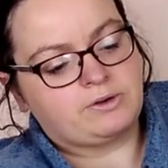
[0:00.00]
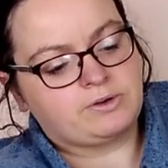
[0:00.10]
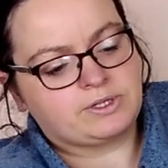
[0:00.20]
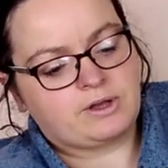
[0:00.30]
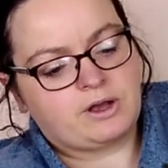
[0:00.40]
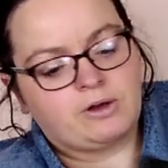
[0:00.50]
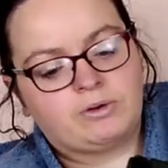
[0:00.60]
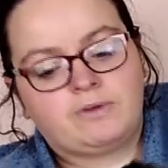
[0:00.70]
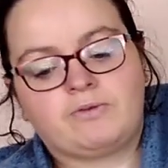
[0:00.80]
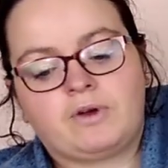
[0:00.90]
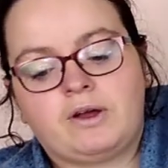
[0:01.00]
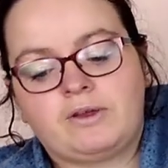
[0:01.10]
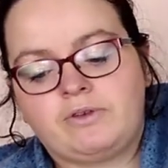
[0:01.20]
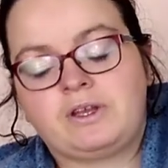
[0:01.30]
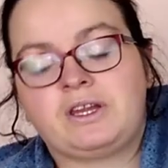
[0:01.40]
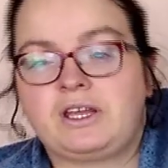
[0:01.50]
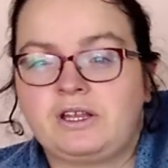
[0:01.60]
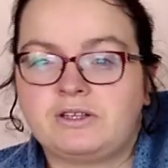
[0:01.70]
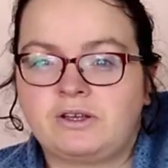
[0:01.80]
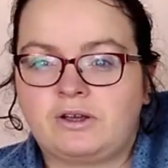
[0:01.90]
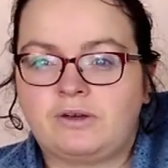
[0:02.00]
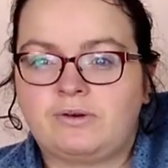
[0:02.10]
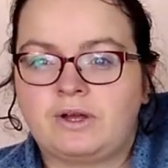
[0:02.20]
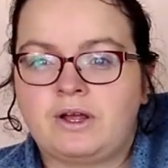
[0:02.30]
and also you've got if you need to,